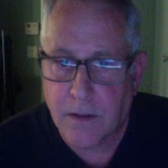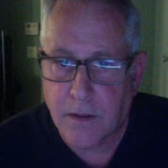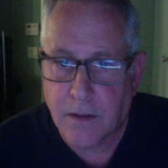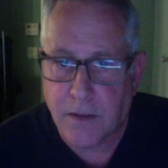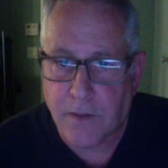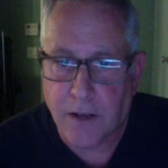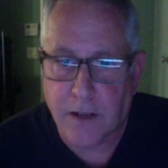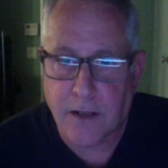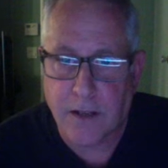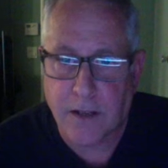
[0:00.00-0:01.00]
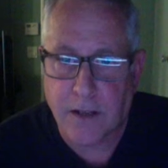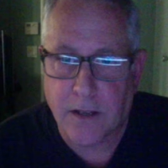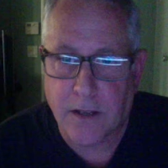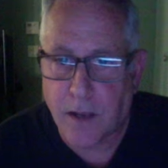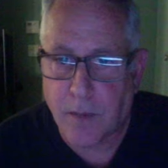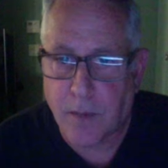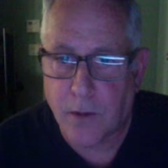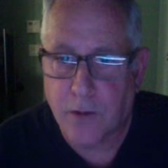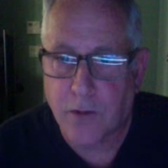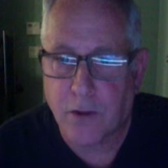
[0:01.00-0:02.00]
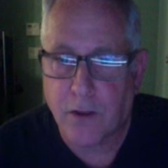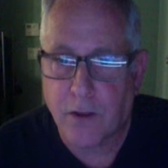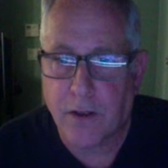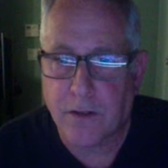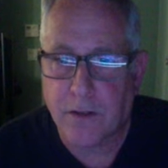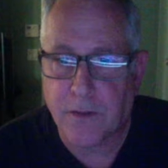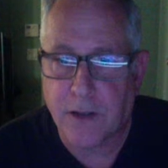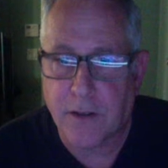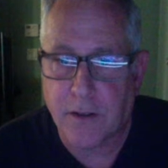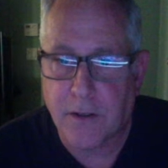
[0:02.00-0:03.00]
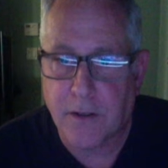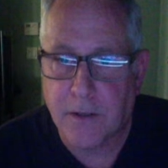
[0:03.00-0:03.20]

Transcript: it finally approached the 12,500,